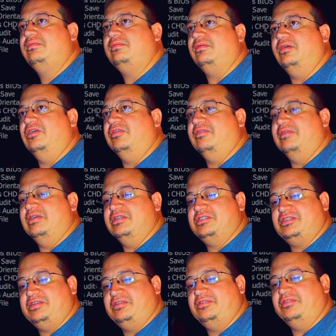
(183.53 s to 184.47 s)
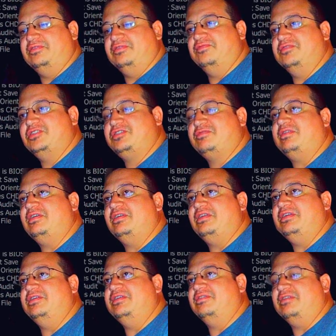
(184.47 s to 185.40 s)
All right, so I know this right
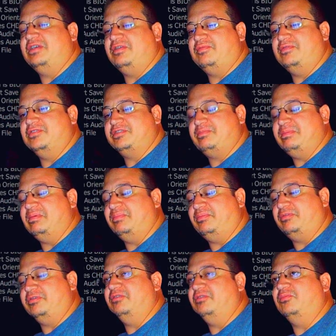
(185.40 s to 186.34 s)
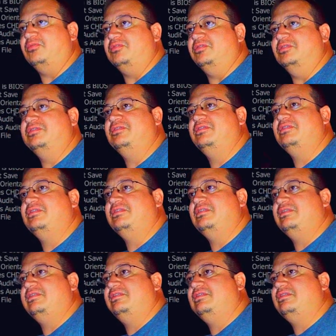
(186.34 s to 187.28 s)
here, I want to be on player one.
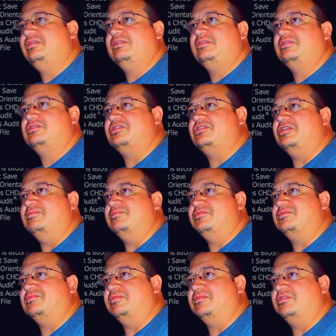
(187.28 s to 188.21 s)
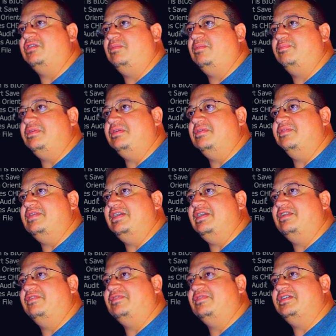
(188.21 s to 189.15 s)
So I'm just going to copy
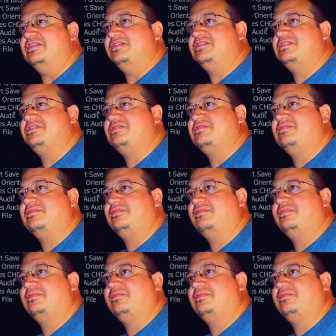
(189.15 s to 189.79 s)
that device.